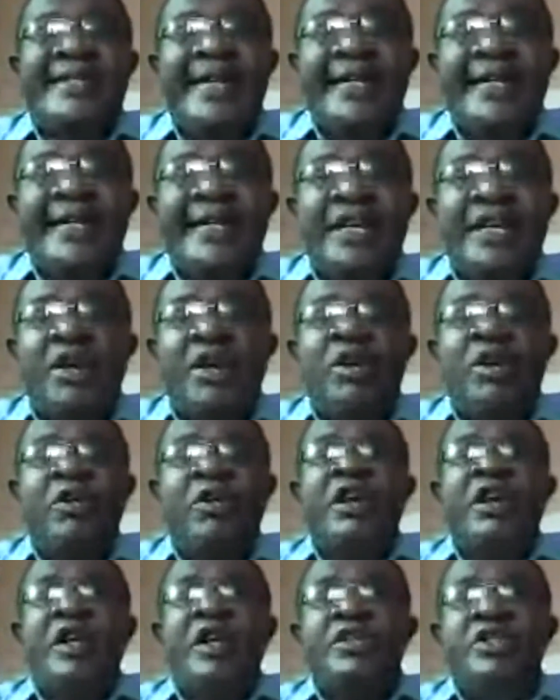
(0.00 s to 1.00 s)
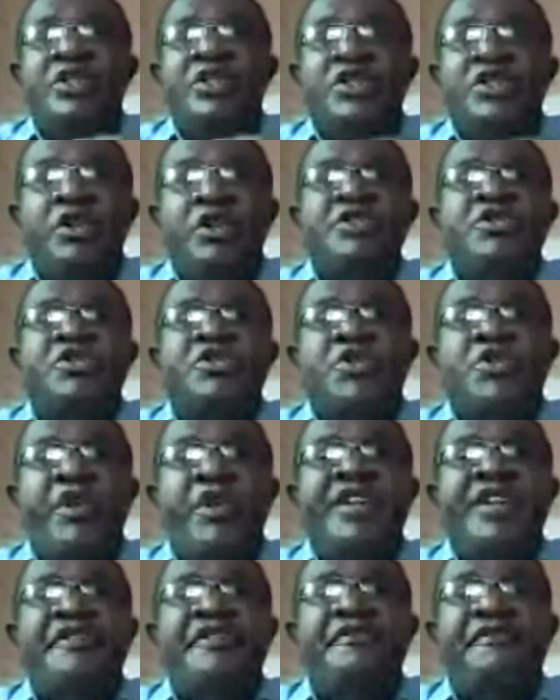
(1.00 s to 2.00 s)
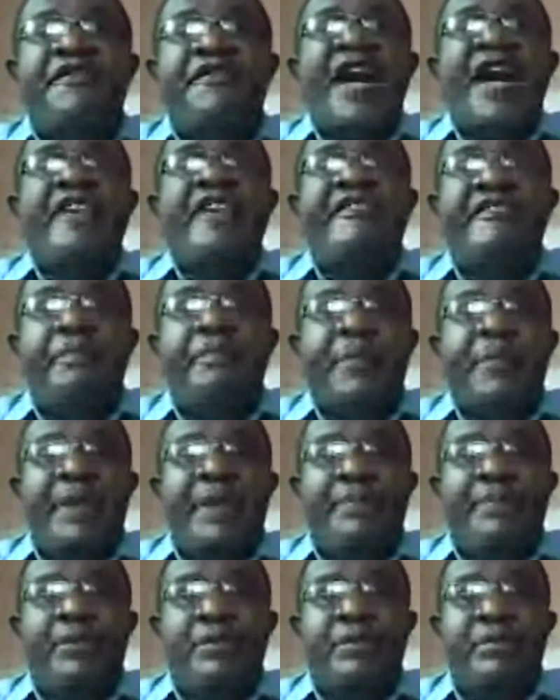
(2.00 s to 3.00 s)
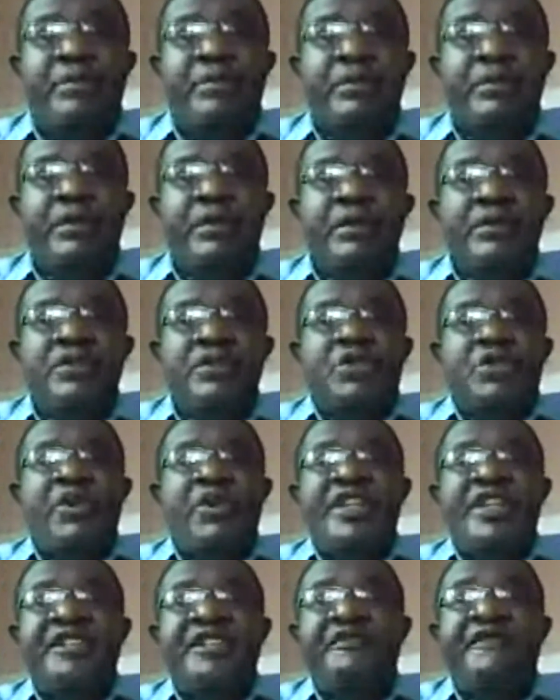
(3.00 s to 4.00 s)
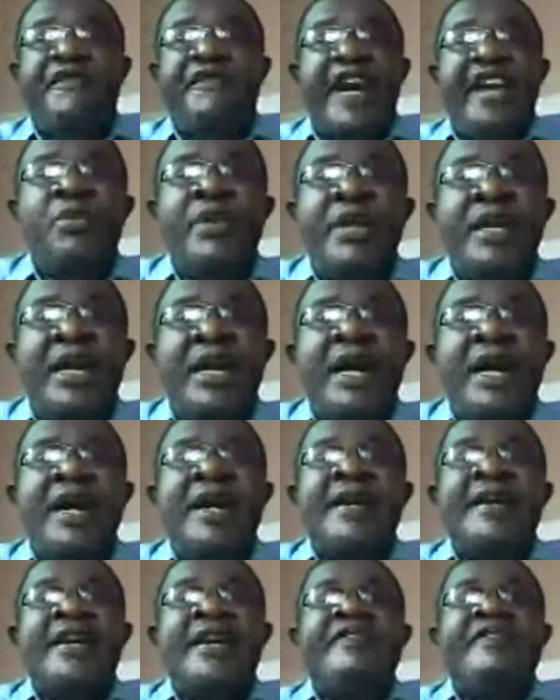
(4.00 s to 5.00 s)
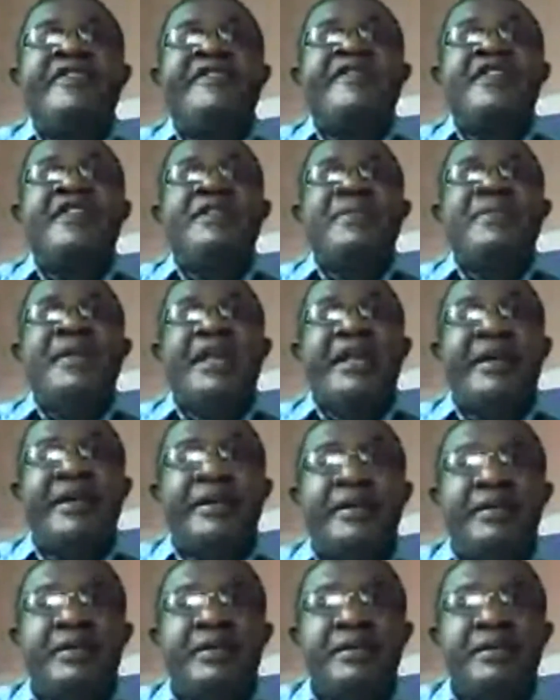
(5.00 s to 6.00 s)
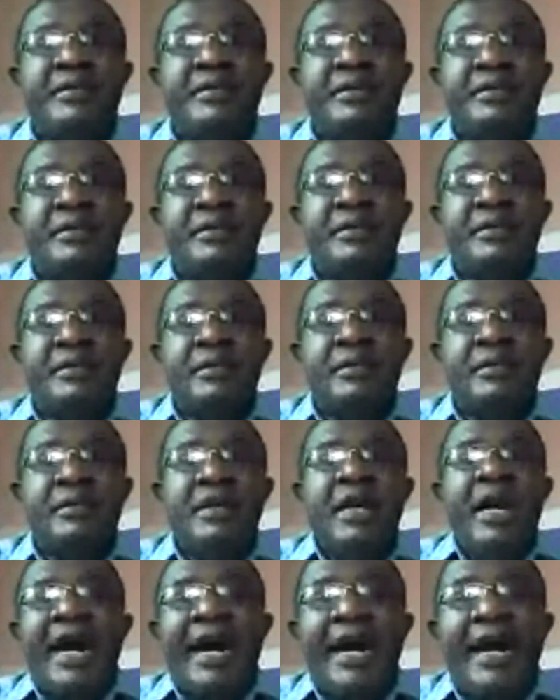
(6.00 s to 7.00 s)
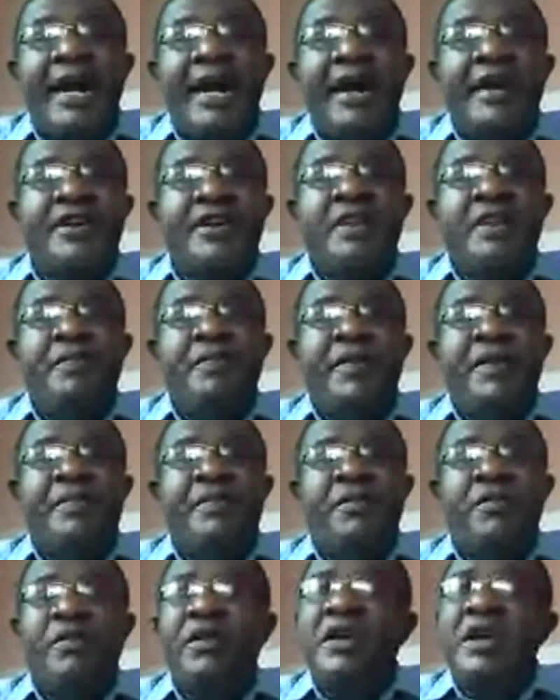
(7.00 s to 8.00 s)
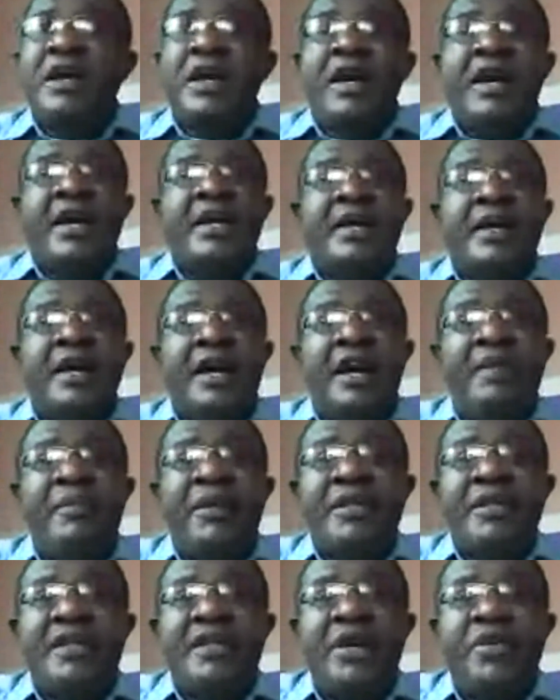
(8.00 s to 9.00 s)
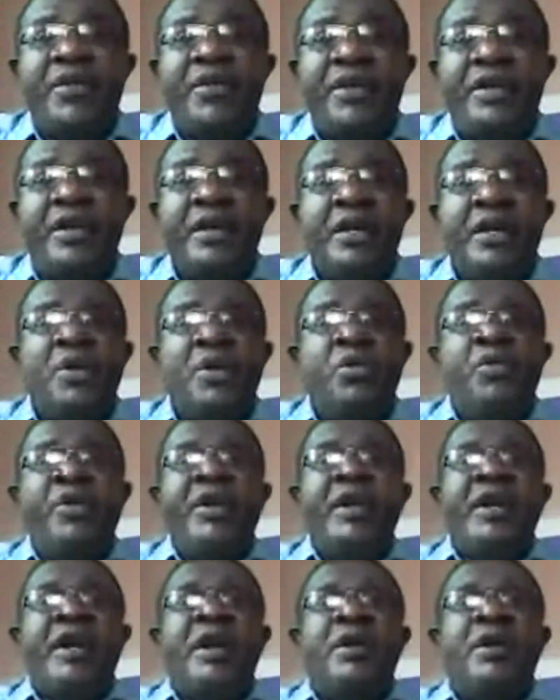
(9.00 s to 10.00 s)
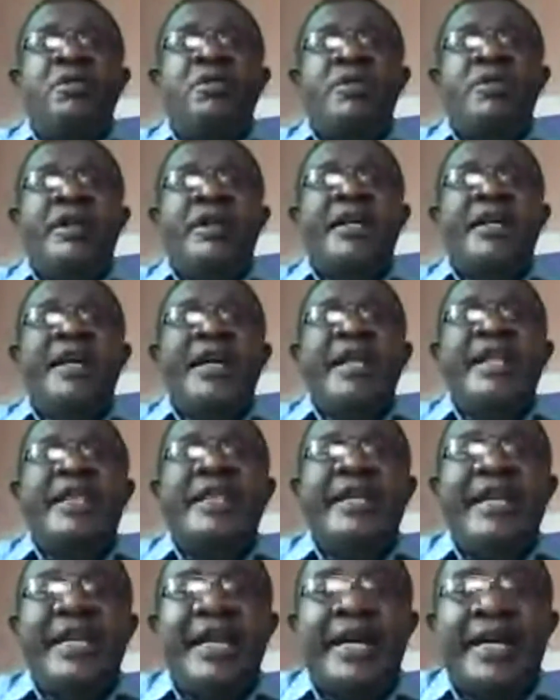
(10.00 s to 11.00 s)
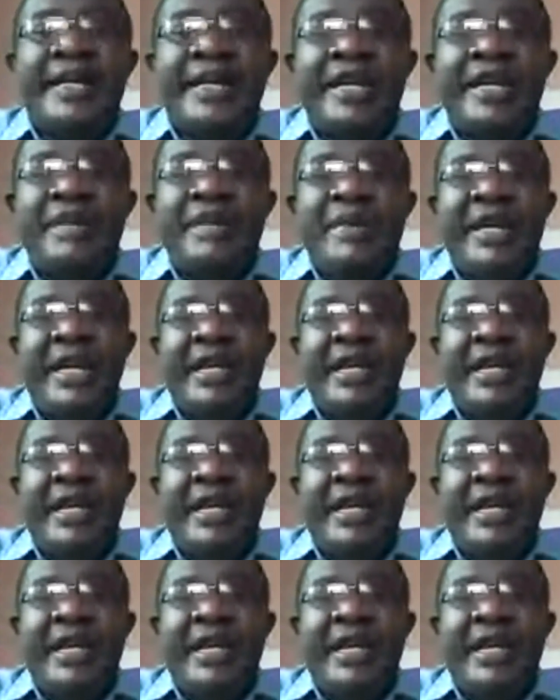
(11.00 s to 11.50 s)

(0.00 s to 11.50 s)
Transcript: Just 25 people. 25 people, and we are 150 million. 100 people, and how much are we? We are already 300 million.